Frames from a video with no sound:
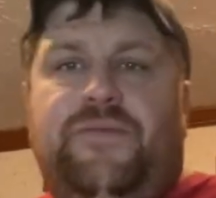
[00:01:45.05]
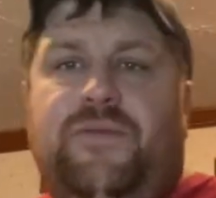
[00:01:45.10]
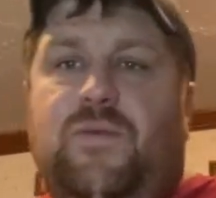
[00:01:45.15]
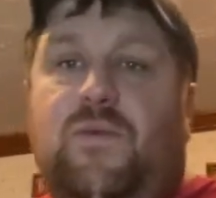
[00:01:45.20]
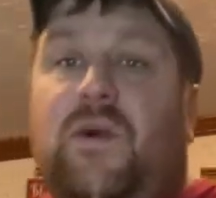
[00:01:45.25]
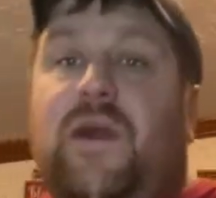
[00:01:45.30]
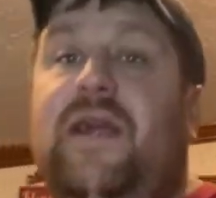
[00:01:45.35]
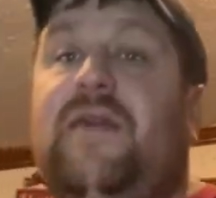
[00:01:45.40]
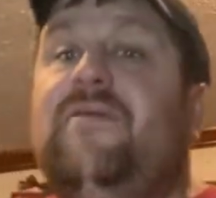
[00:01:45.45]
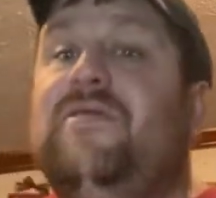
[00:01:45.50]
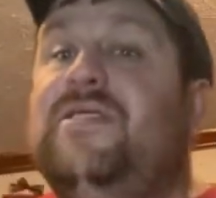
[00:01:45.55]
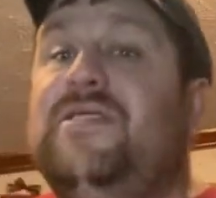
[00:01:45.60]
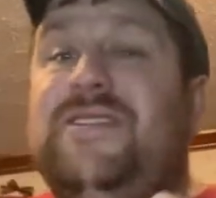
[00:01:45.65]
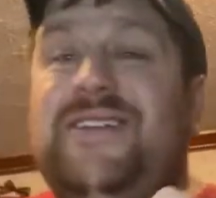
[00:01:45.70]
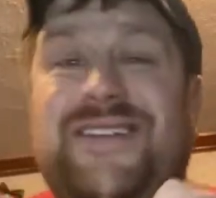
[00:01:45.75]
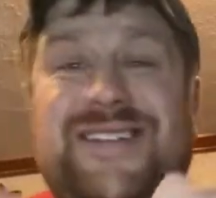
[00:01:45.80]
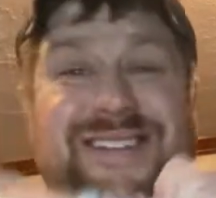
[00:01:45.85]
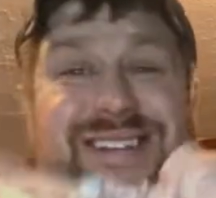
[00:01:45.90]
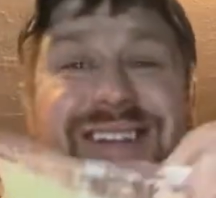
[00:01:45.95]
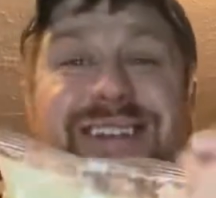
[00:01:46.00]
whatever
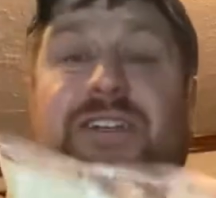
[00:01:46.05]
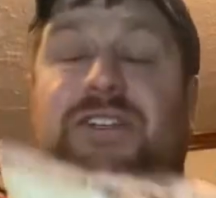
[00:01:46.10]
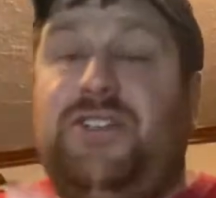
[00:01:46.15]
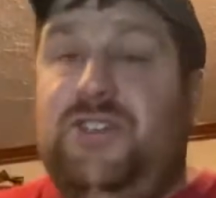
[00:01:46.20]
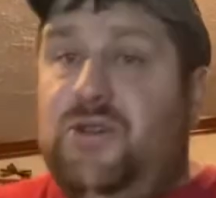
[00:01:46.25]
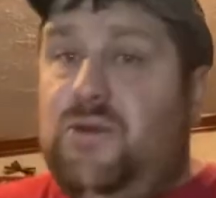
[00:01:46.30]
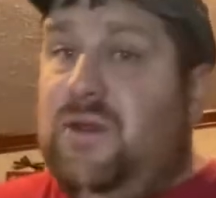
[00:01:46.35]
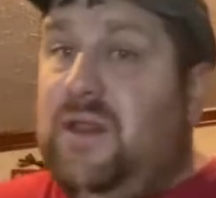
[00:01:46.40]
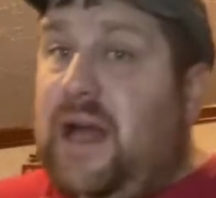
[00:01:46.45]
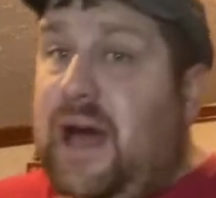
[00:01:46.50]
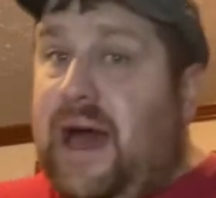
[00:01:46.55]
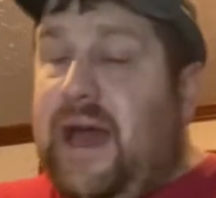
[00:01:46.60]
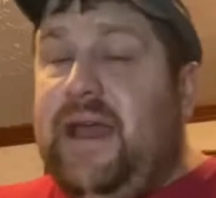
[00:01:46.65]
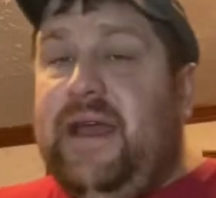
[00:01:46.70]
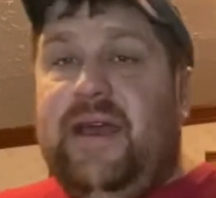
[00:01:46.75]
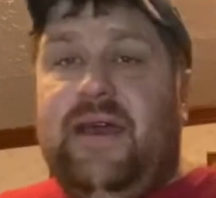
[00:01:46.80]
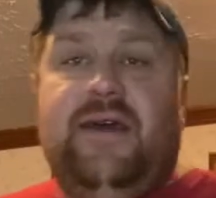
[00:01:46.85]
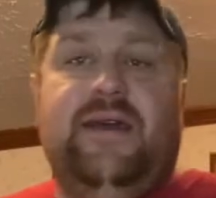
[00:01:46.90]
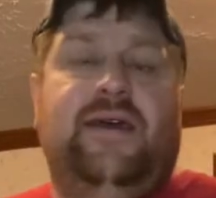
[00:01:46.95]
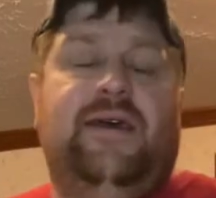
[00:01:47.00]
seasonings you
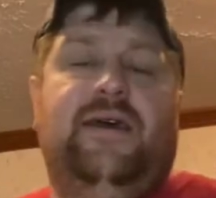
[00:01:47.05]
like.